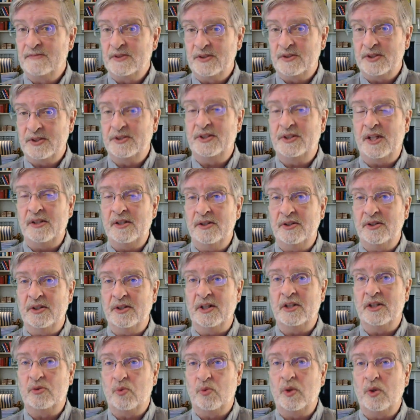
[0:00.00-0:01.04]
Just telling you,
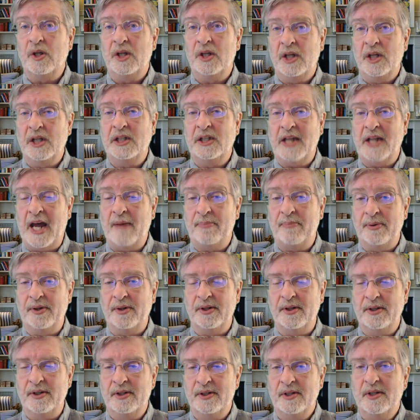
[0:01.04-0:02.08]
that's what's
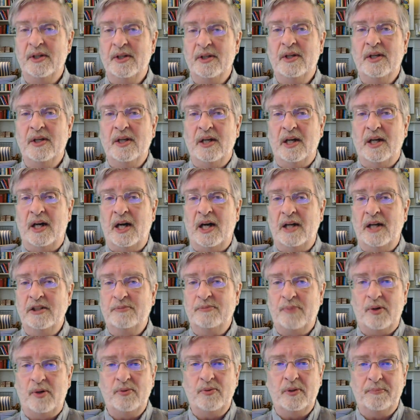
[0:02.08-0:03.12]
happening. Uh, I
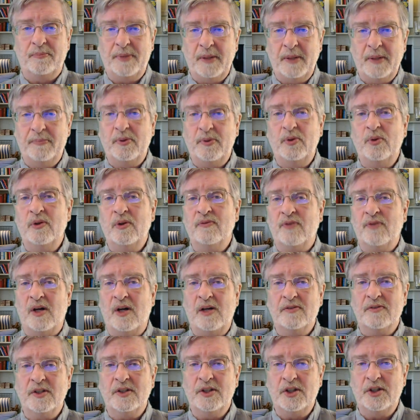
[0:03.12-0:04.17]
spoke with people who
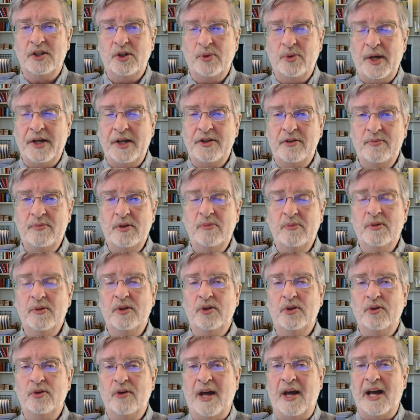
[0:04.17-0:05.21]
involved in the New Age
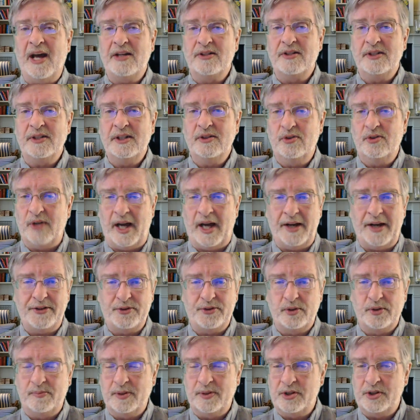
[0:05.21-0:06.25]
movement who actually to
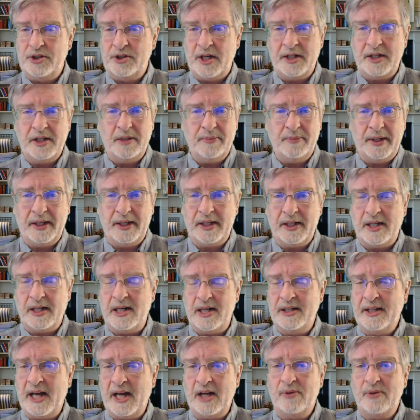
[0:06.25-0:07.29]
astral project it, make
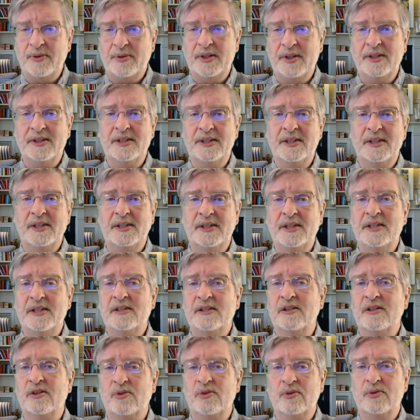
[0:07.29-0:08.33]
contact with these entities
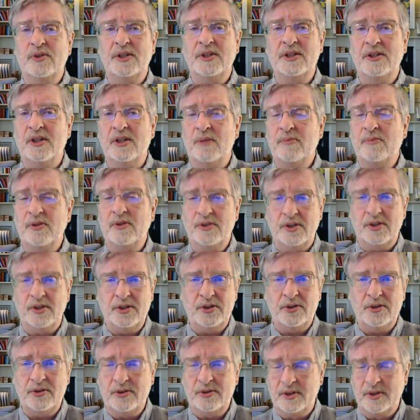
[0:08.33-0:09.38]
and through these numbers and
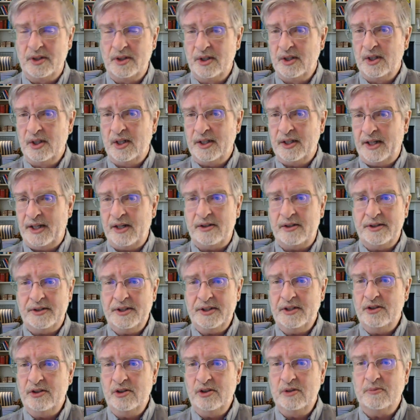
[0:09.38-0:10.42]
use
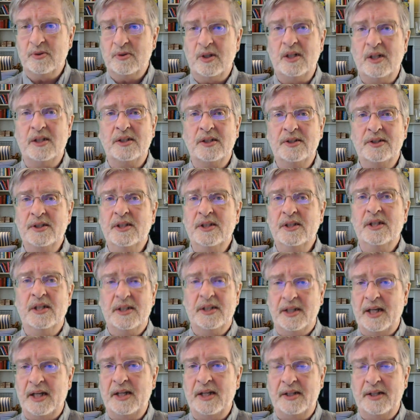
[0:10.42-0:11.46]
Chaldean numerology.
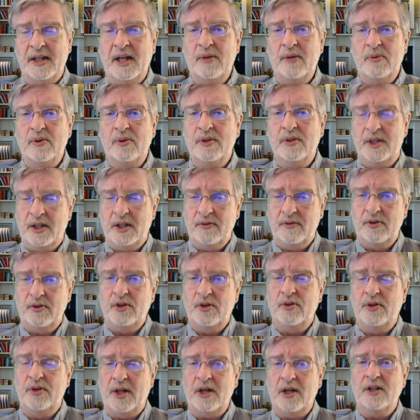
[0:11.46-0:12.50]
They, they will give
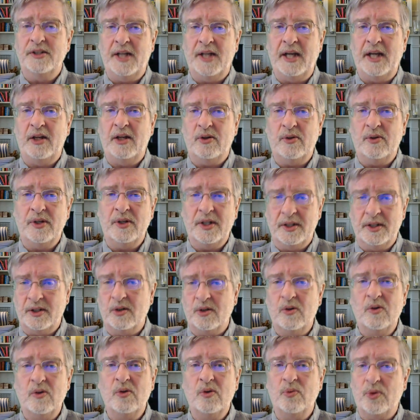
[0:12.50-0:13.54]
you their take on it in their
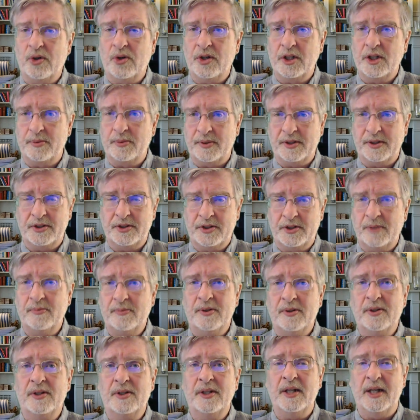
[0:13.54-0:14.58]
own words, but the
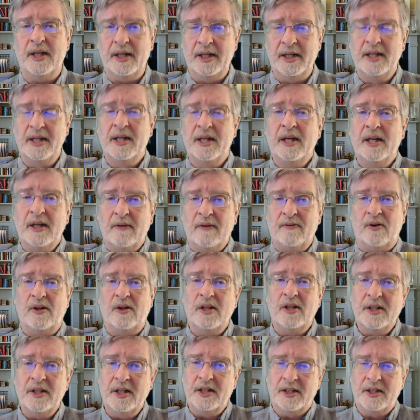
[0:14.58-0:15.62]
similar thing.
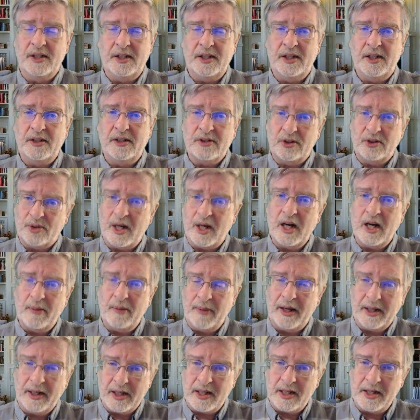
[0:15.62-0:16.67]
Fallen entities are trying to
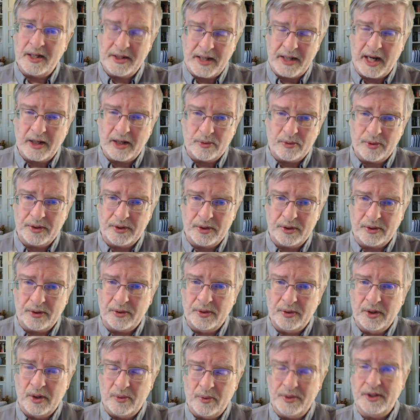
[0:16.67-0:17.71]
make contact with you
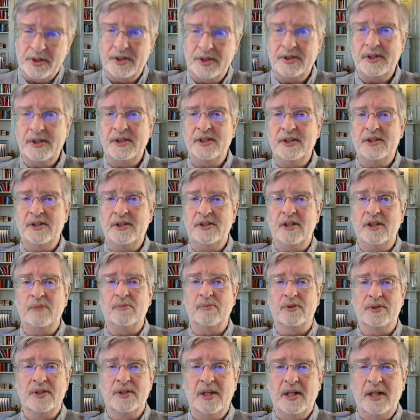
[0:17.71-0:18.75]
when you see these
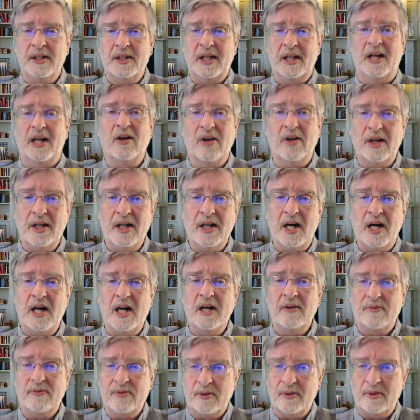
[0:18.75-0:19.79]
numbers. They are
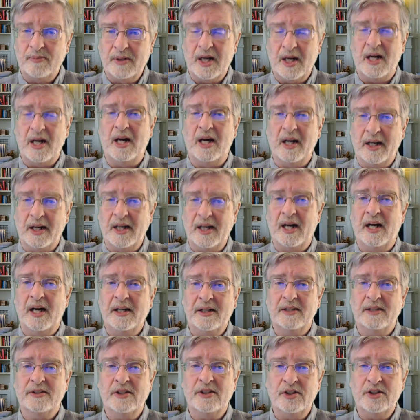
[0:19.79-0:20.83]
not from God. God
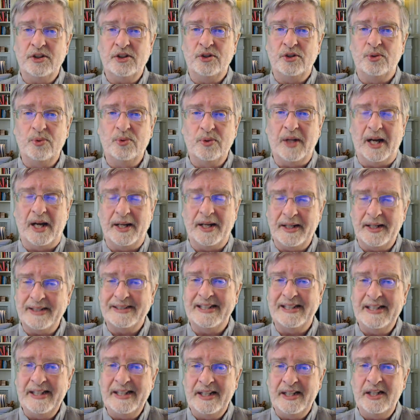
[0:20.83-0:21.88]
doesn't do that. He
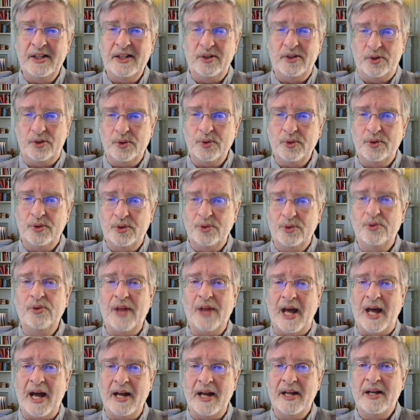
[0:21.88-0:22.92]
doesn't need to do
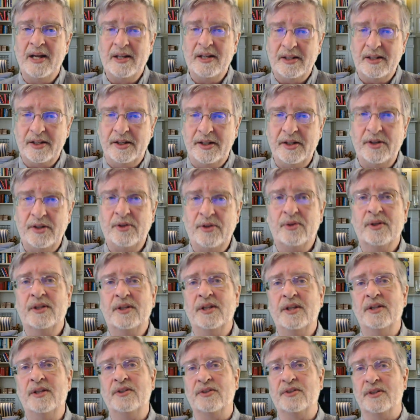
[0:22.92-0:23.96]
that to get your
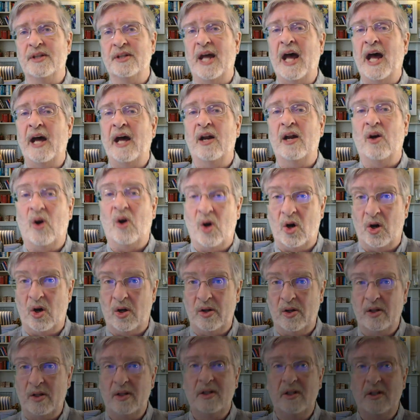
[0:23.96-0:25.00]
attention at
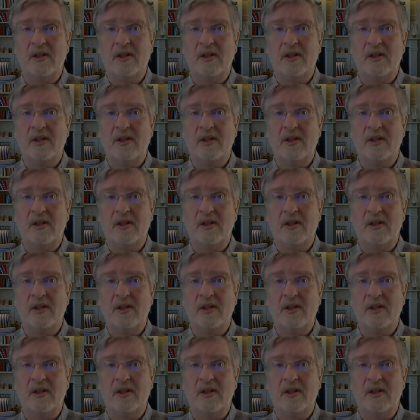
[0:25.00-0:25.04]
all.